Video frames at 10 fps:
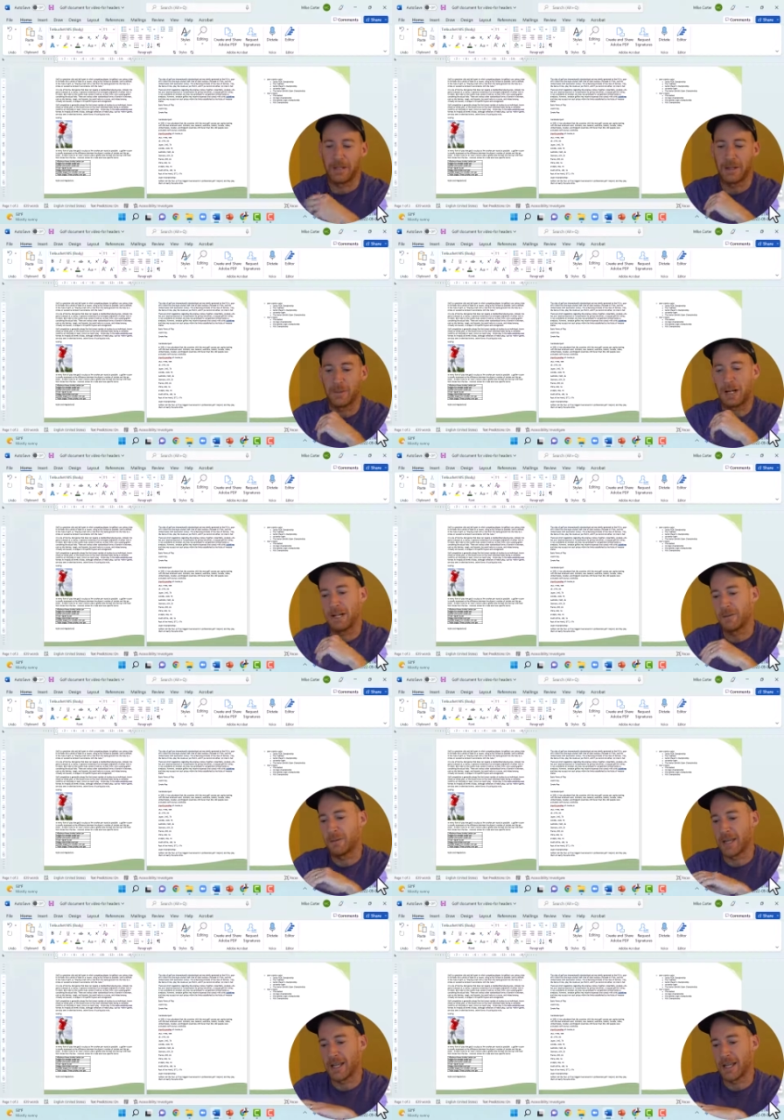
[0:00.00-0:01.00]
at the
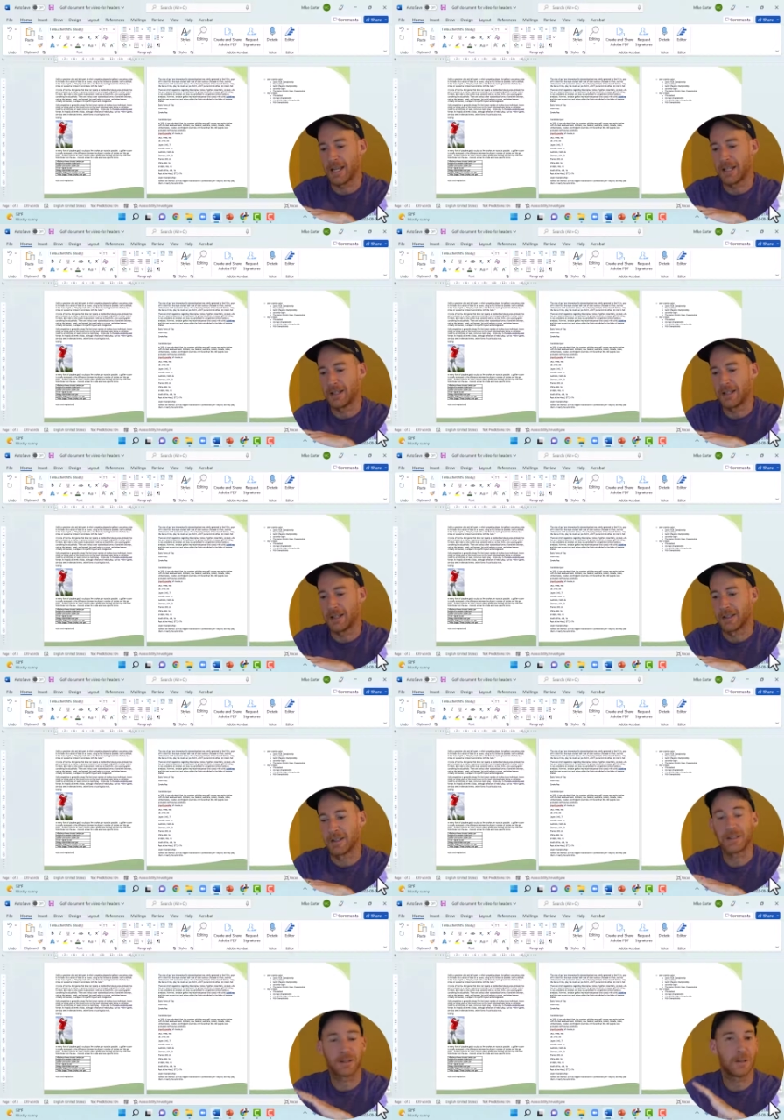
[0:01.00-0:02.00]
bottom, and
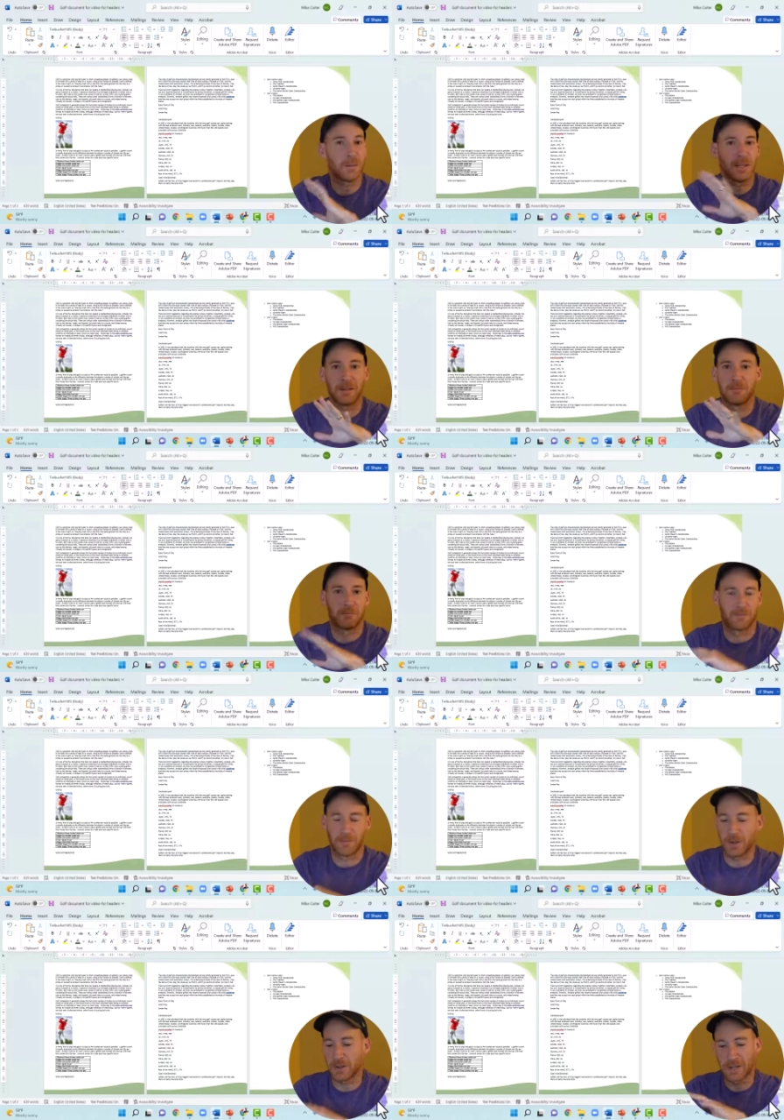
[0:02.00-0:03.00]
this could be,
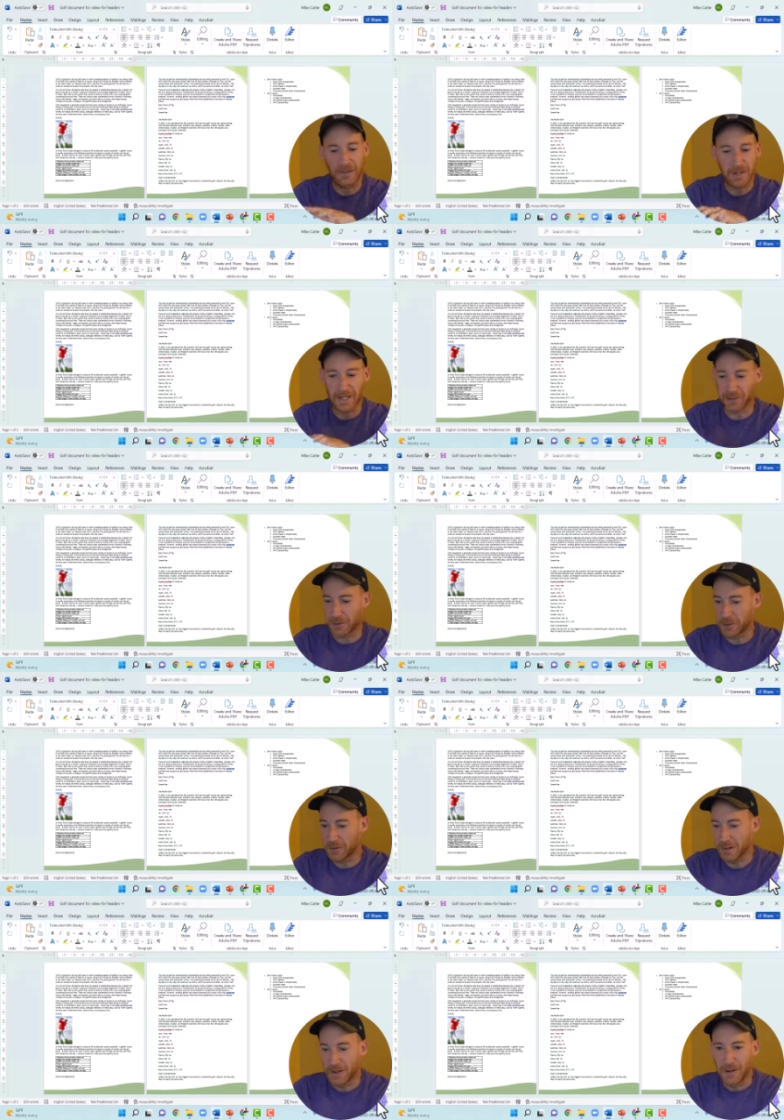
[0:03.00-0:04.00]
you could leave that
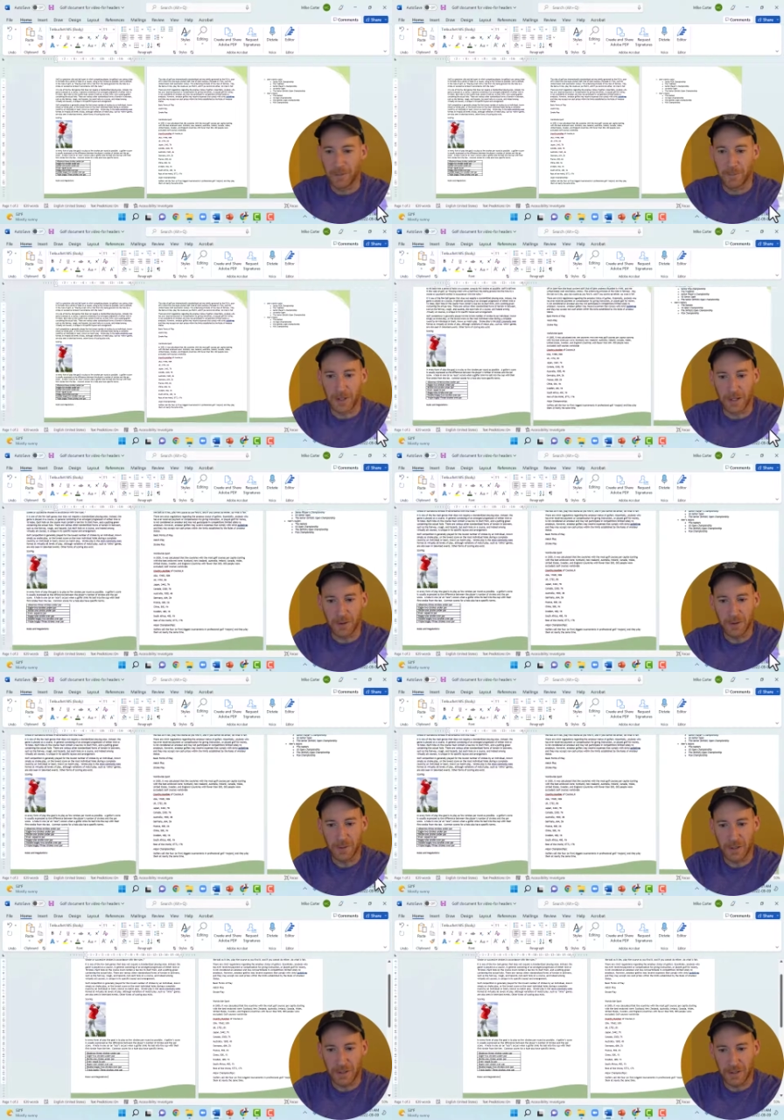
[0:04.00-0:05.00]
alone, but I
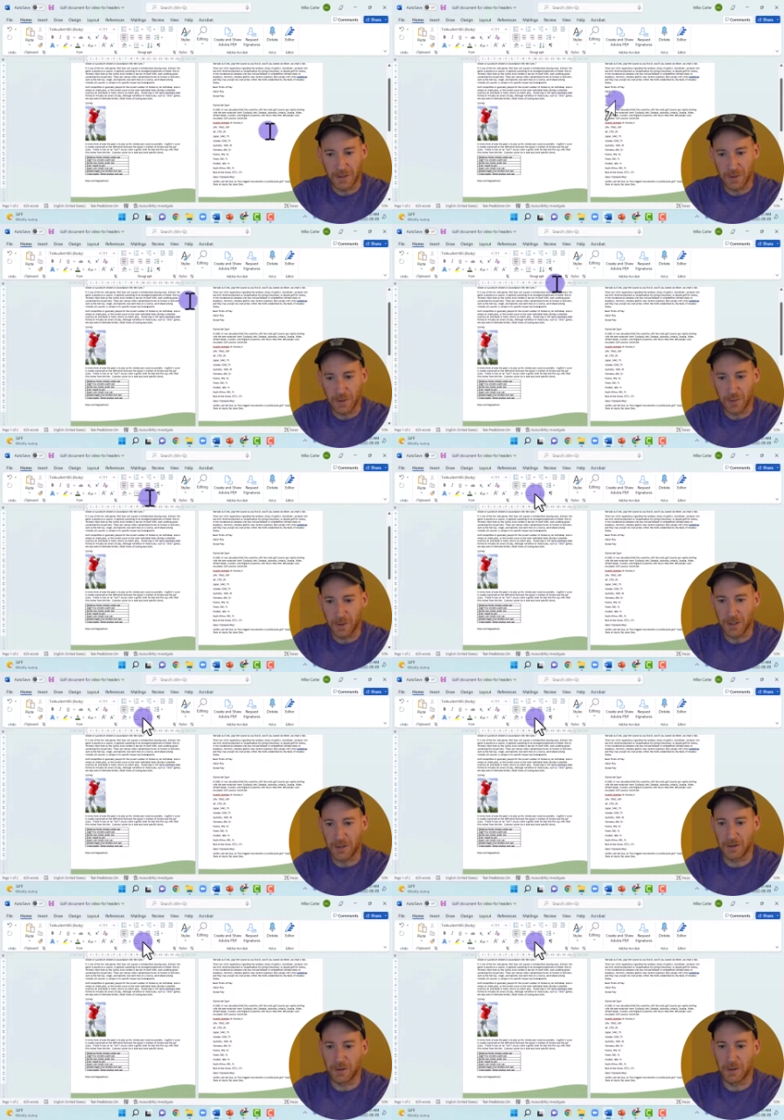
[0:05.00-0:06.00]
also wanted to show you
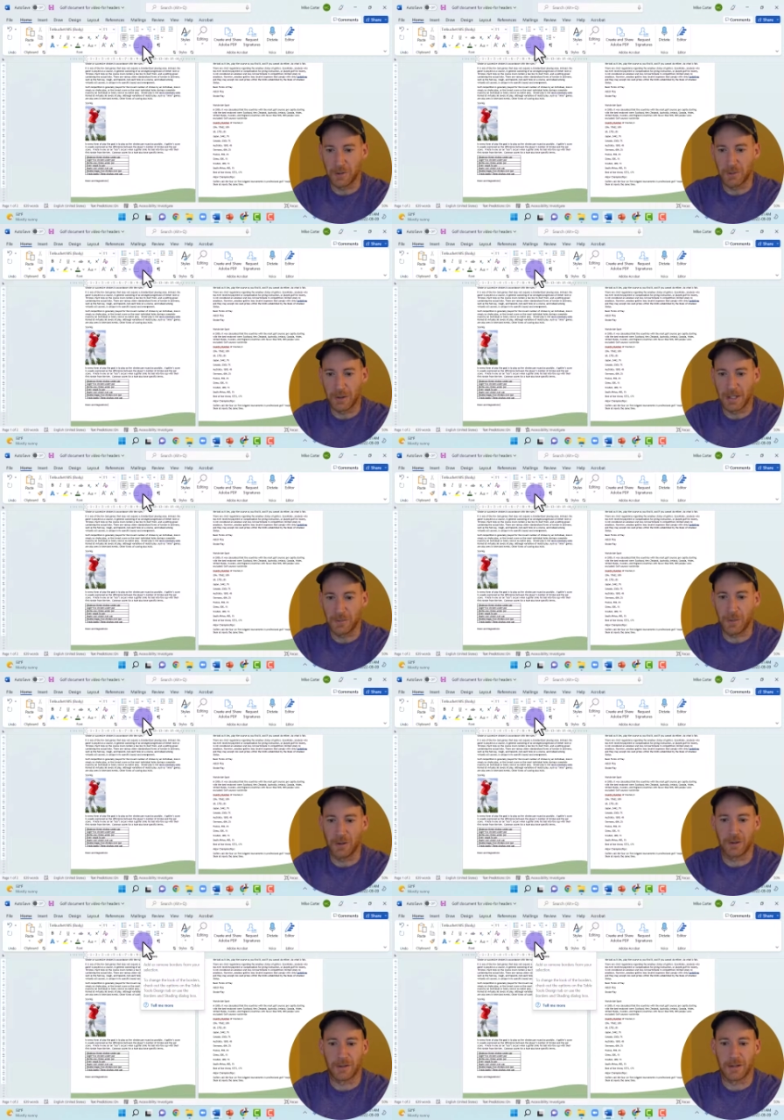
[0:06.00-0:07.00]
what you could do with page
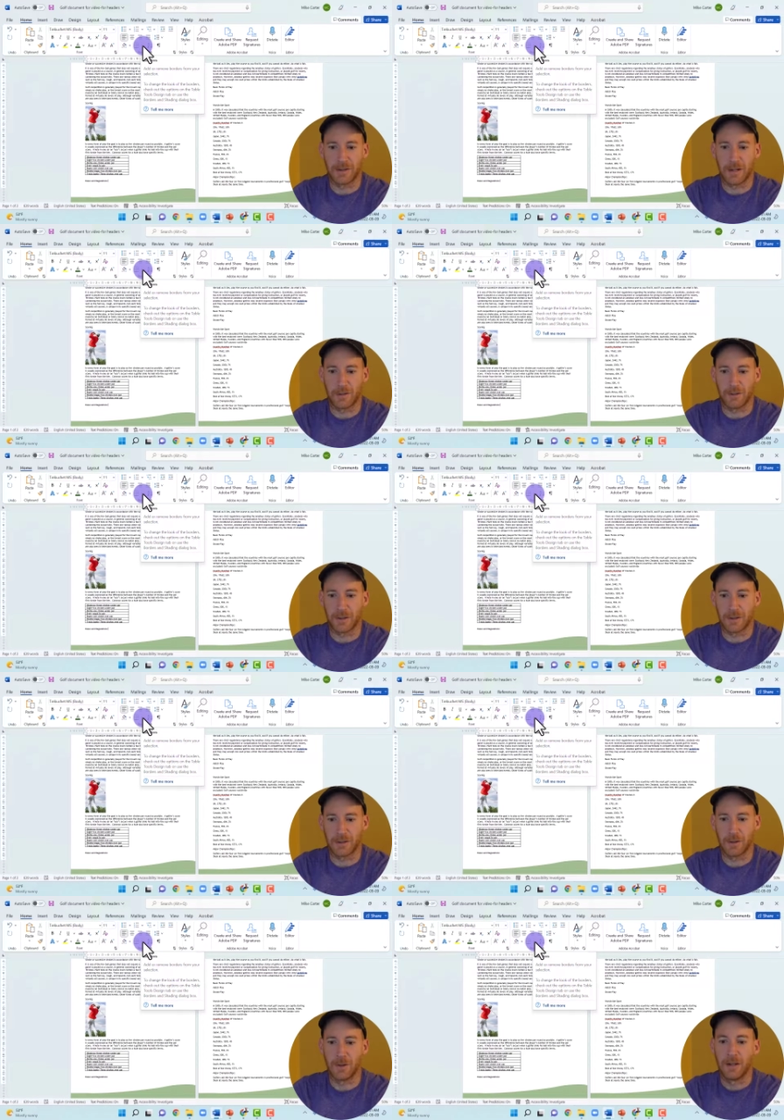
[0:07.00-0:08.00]
borders as an option.
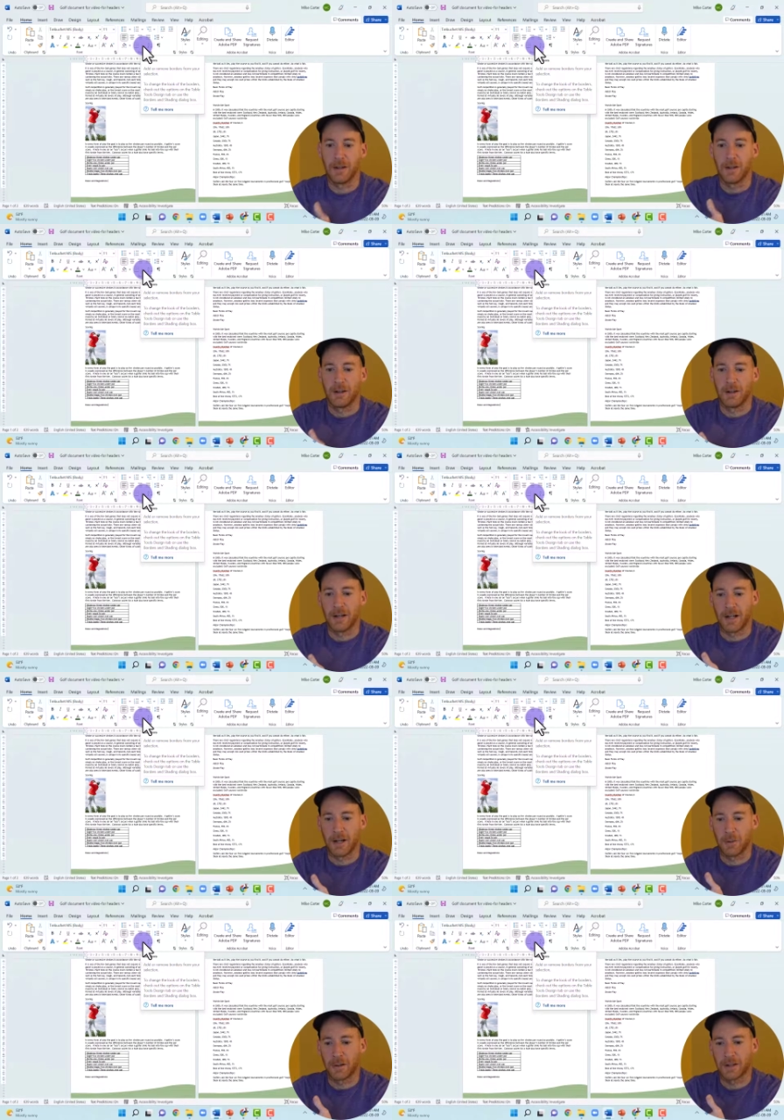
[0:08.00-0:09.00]
So
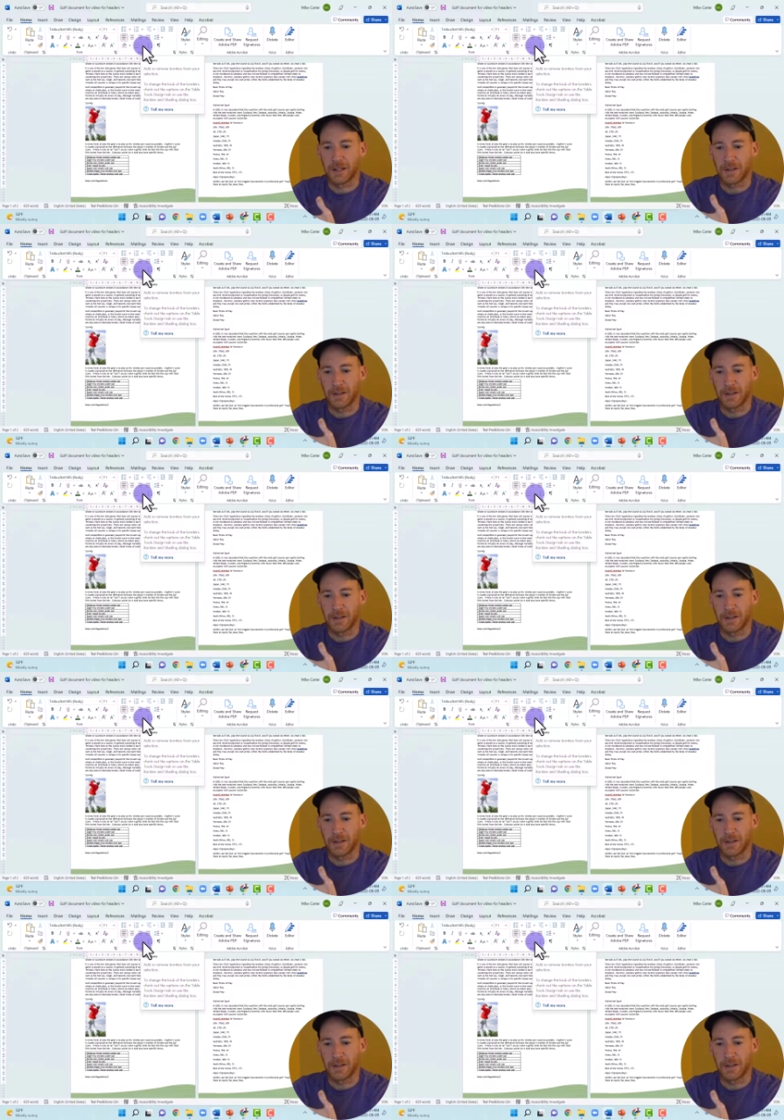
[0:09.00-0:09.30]
uh, we'll click